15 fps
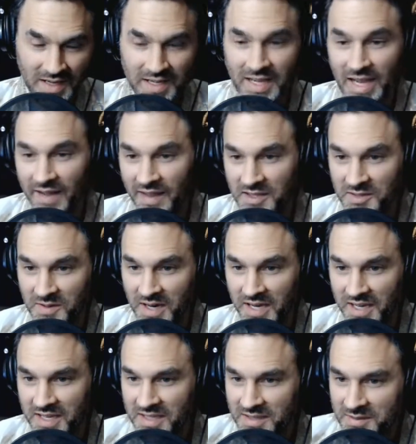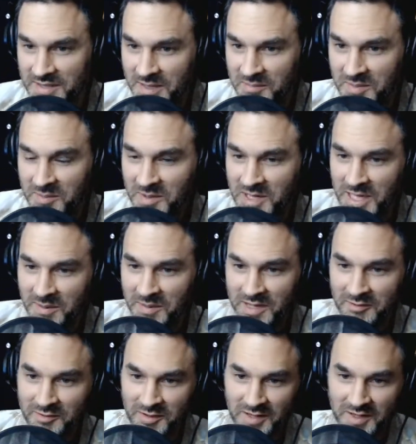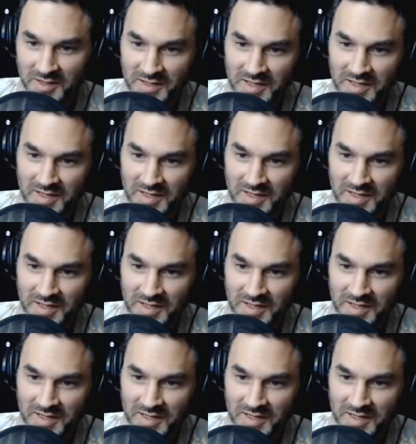Yeah, that's right. You can get people coming in for